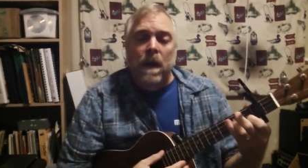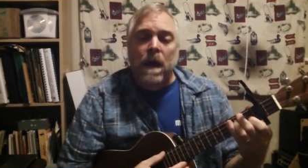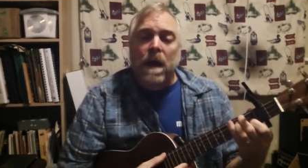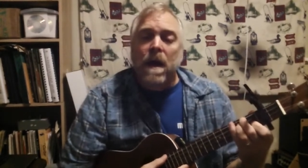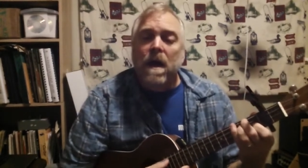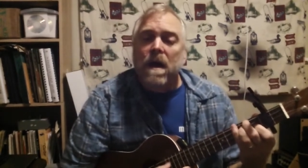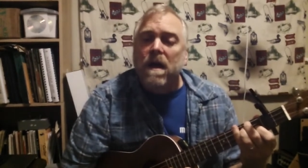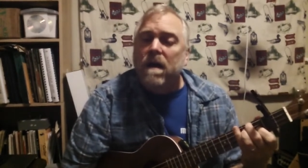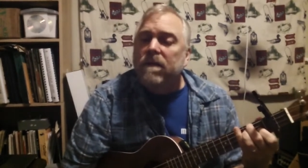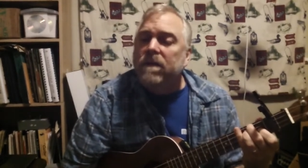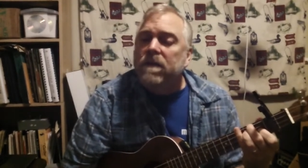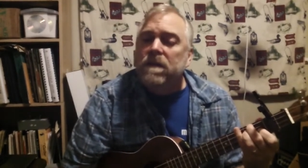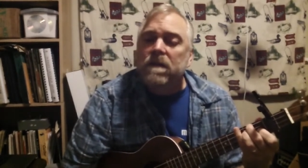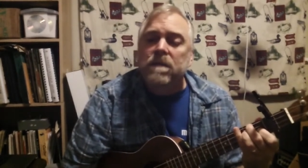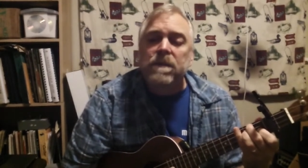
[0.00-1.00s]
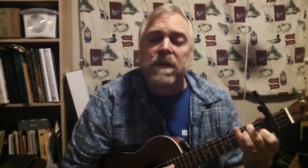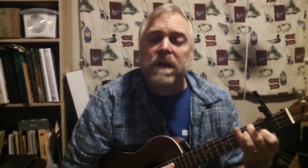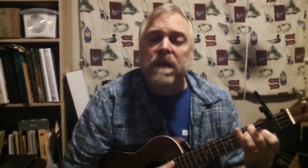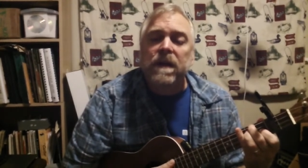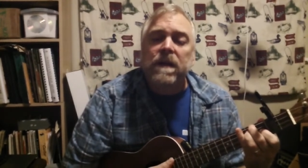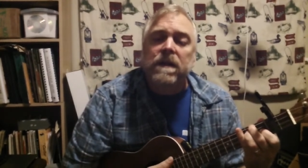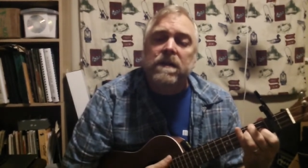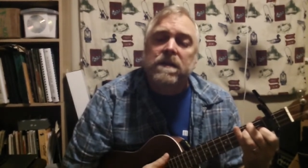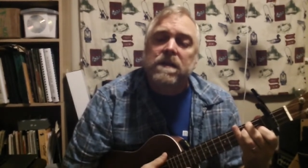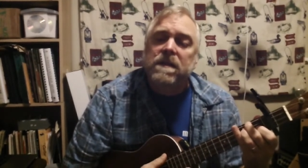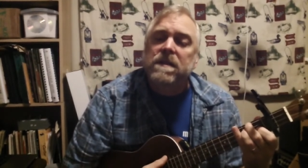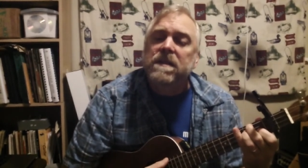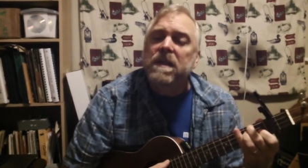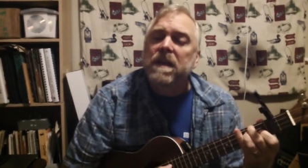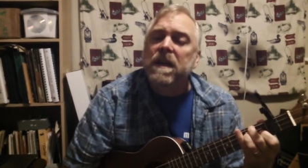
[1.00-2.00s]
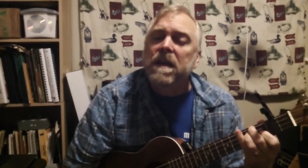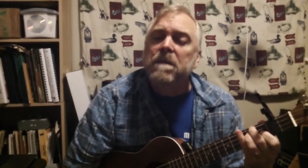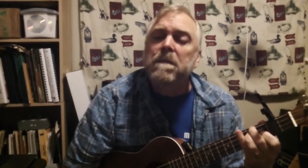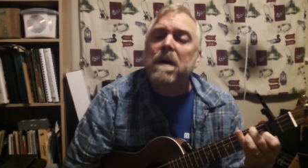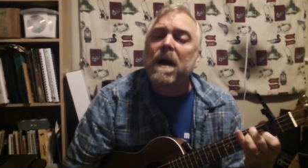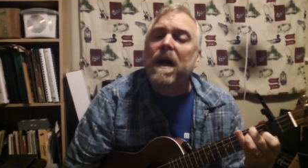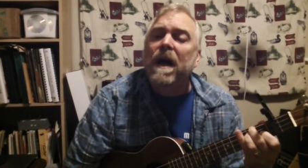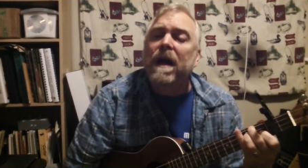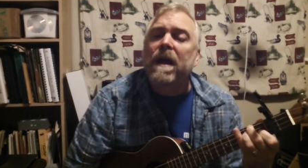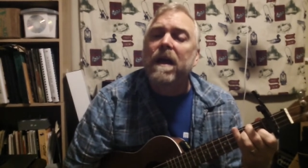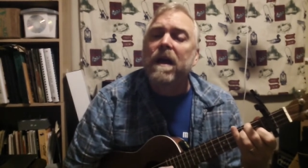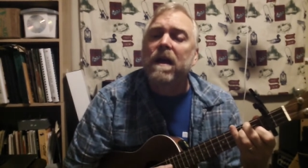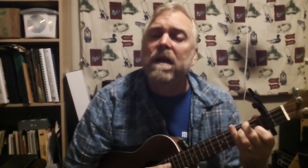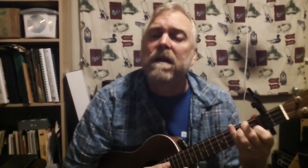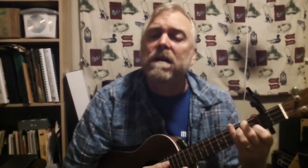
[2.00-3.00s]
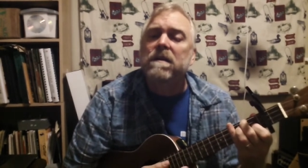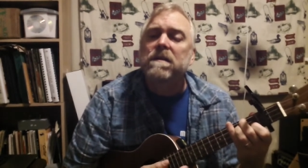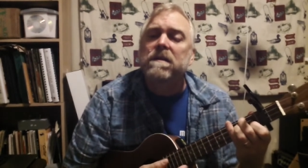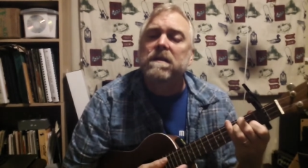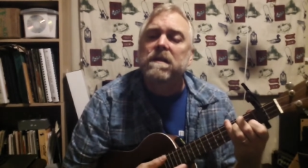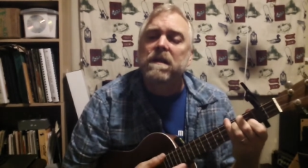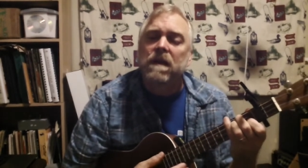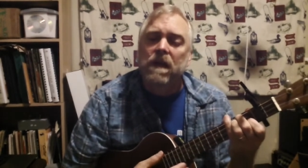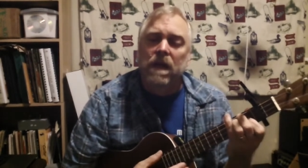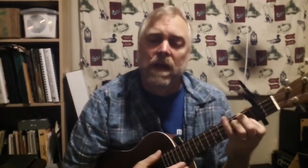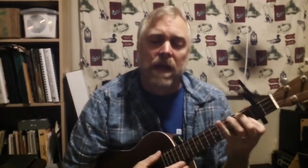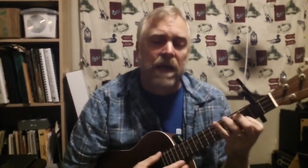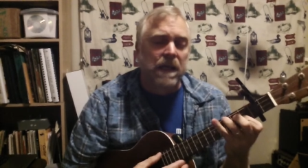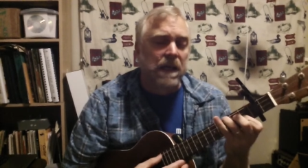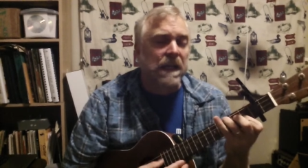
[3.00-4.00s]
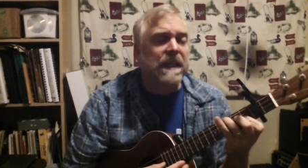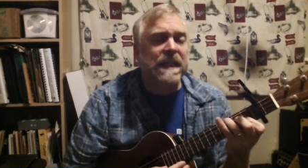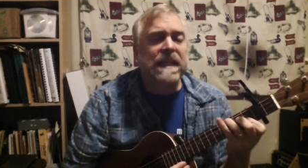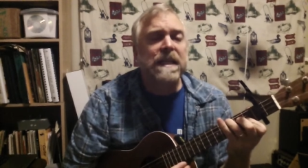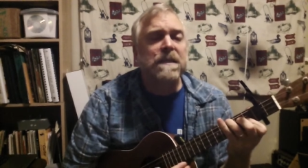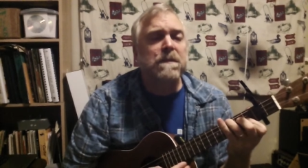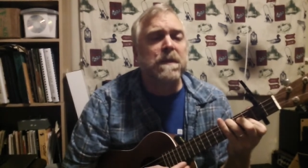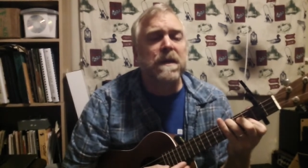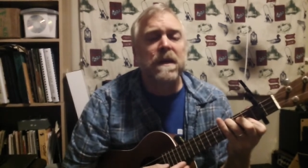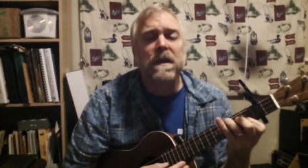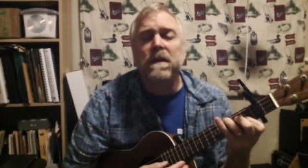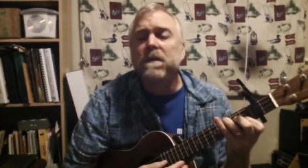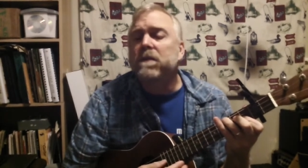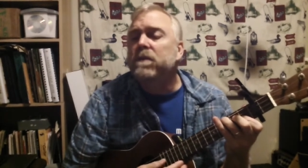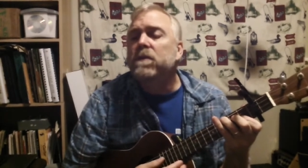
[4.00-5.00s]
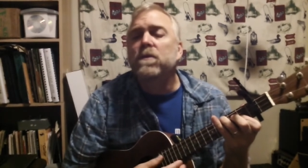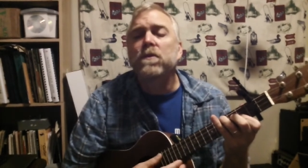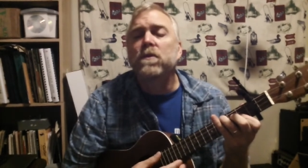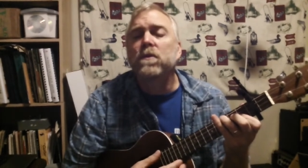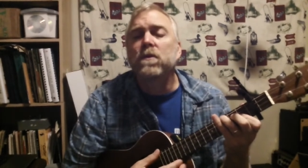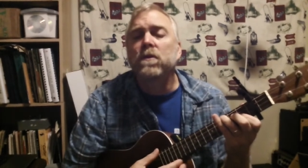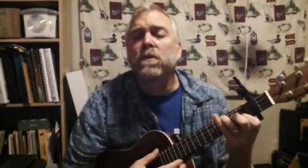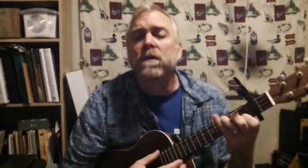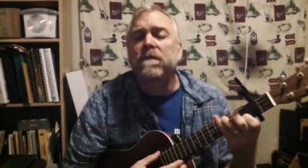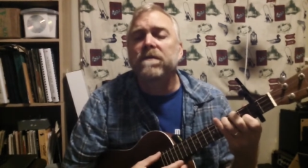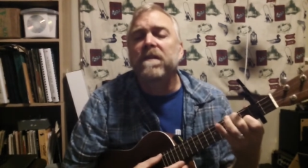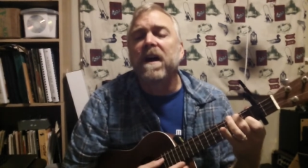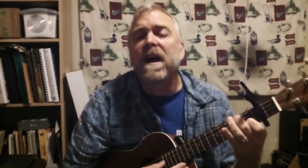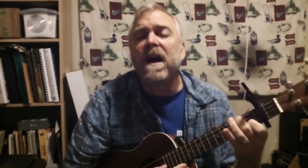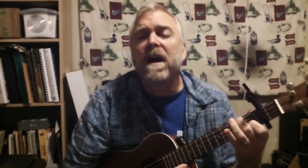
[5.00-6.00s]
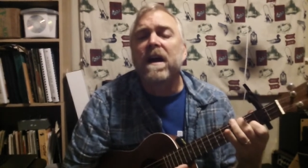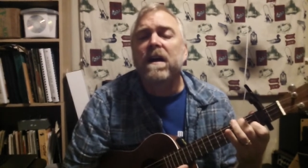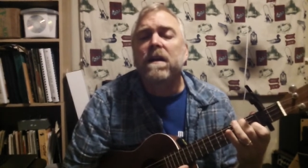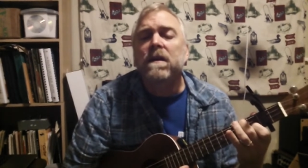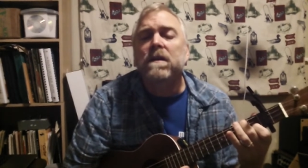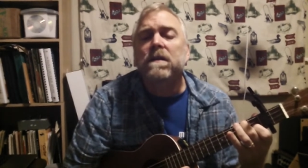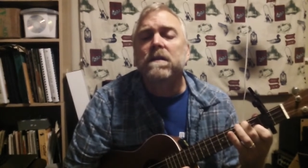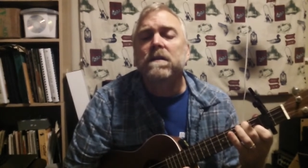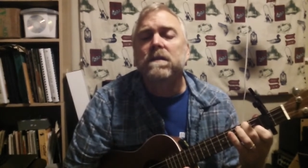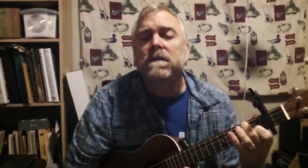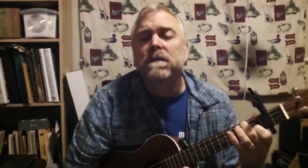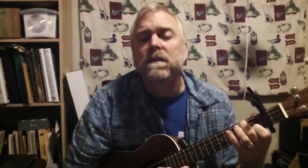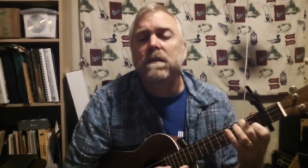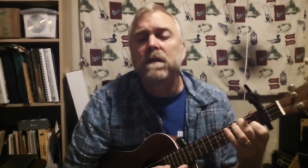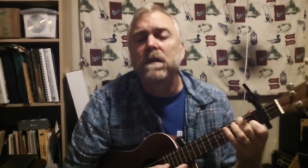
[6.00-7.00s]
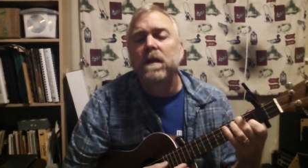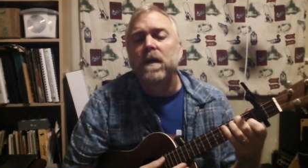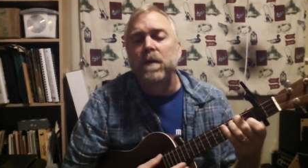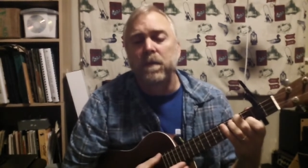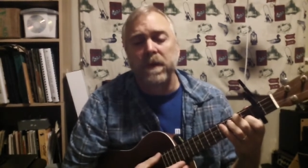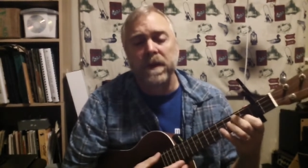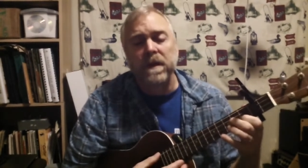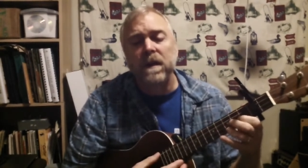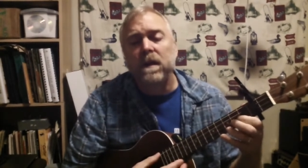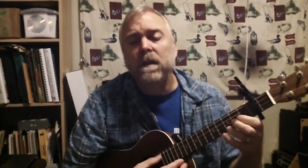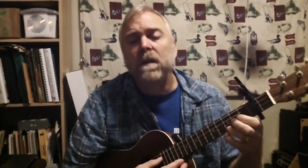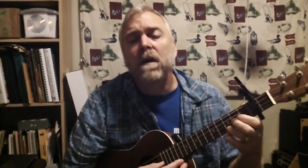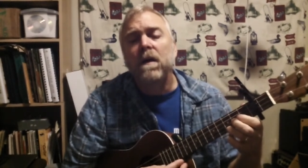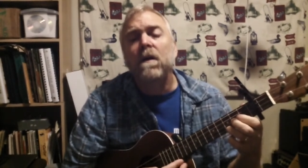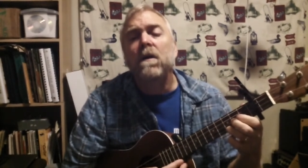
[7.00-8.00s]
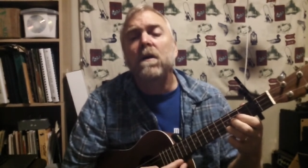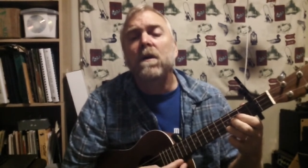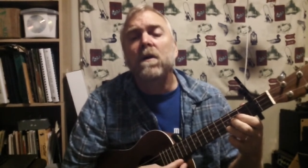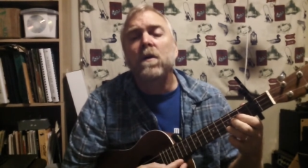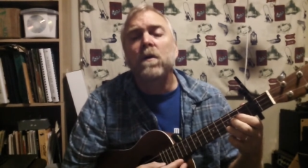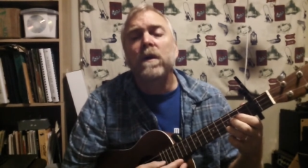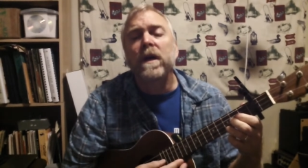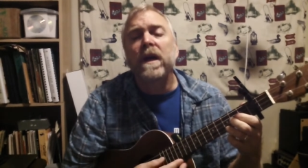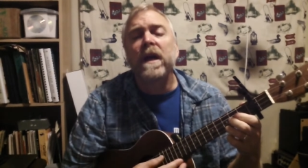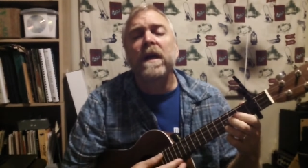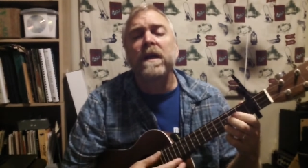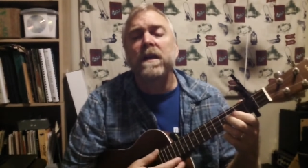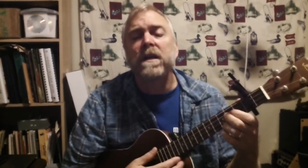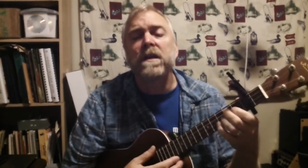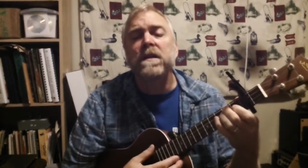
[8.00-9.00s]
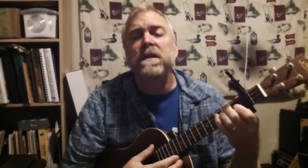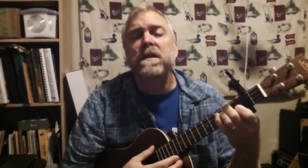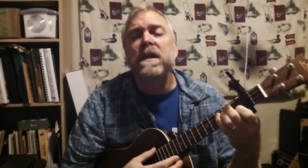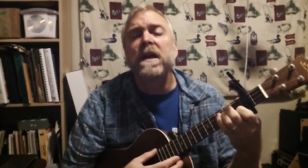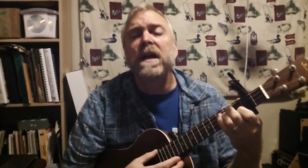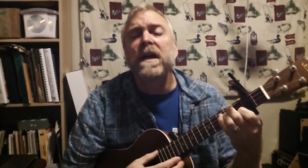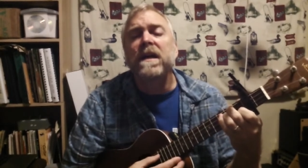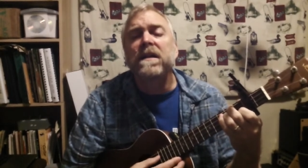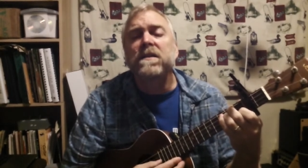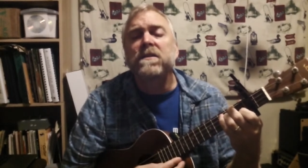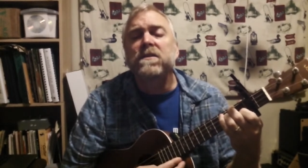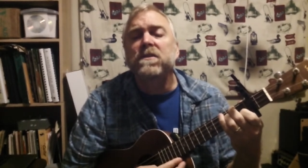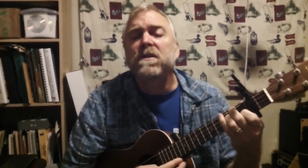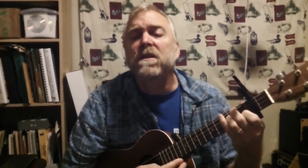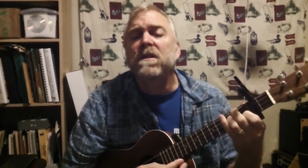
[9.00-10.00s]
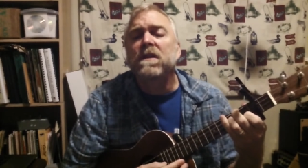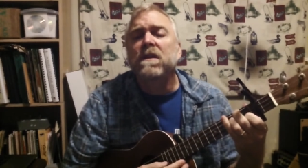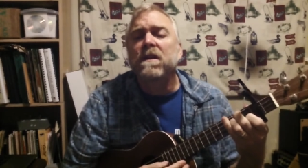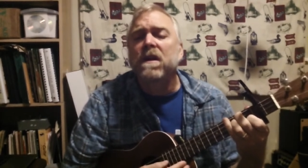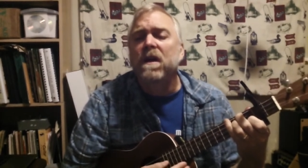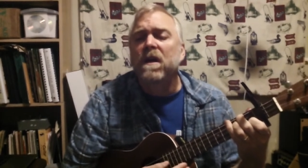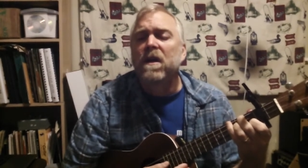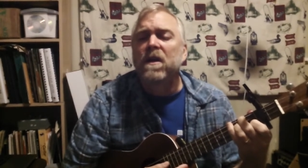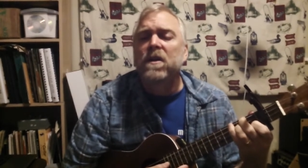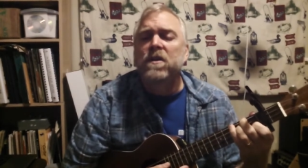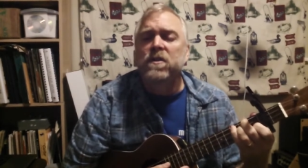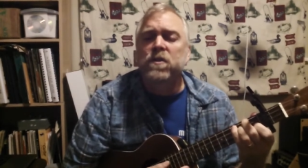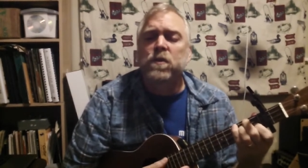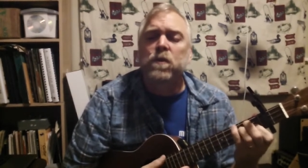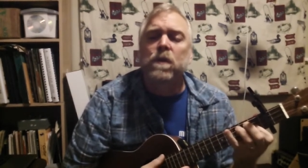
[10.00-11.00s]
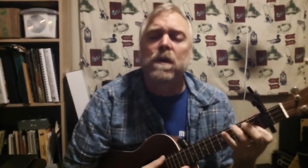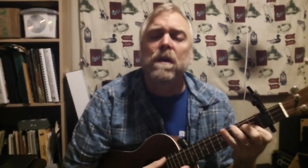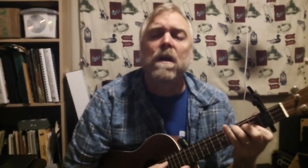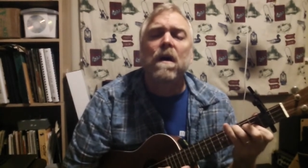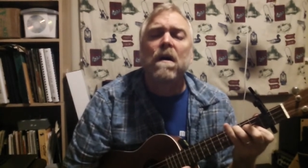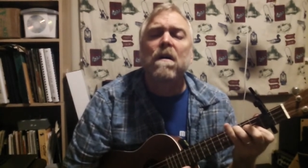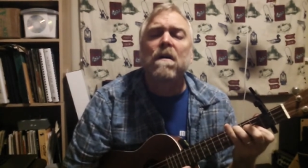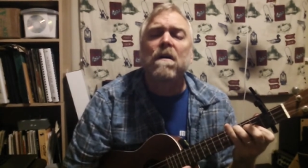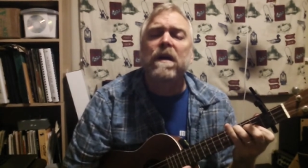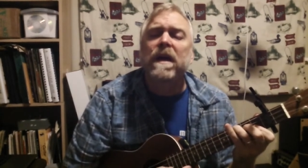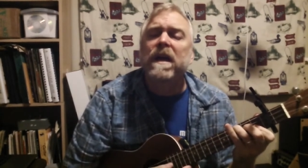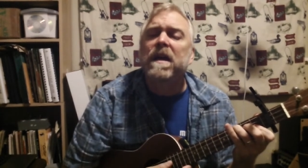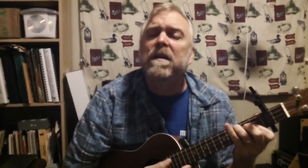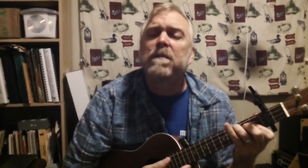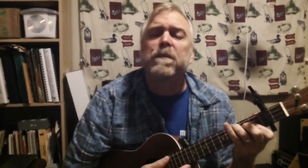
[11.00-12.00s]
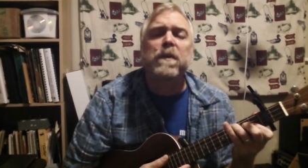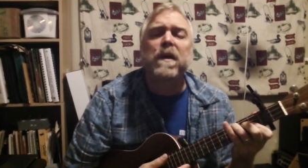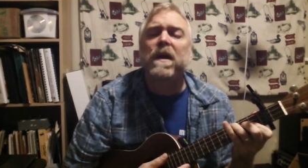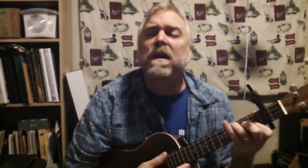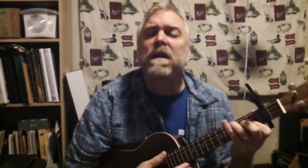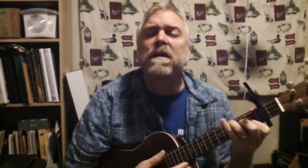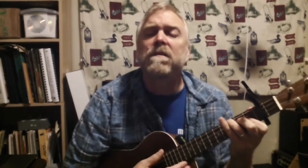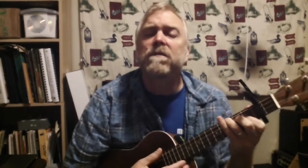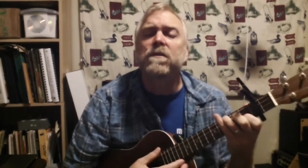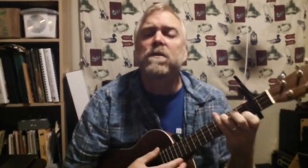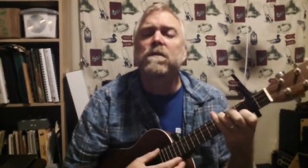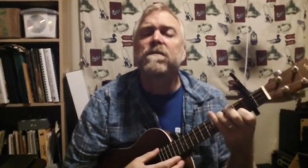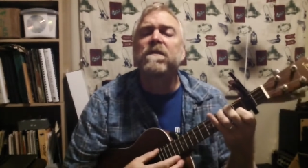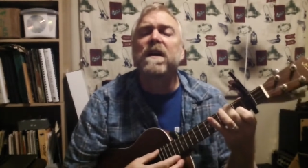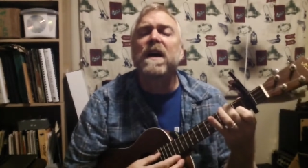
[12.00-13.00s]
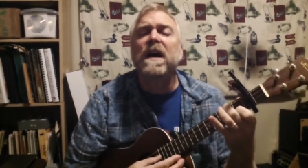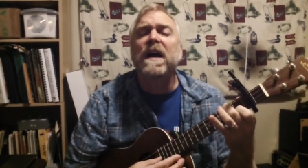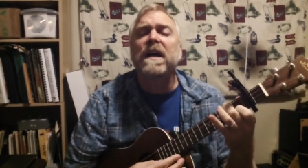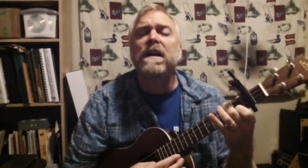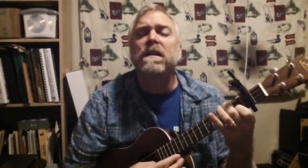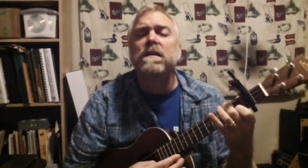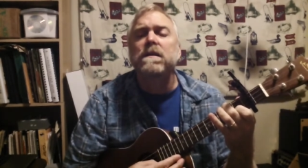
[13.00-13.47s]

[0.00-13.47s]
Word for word: Heaven bent to take my hand and lead me through the fire. Be a long awaited answer to a long and painful fight.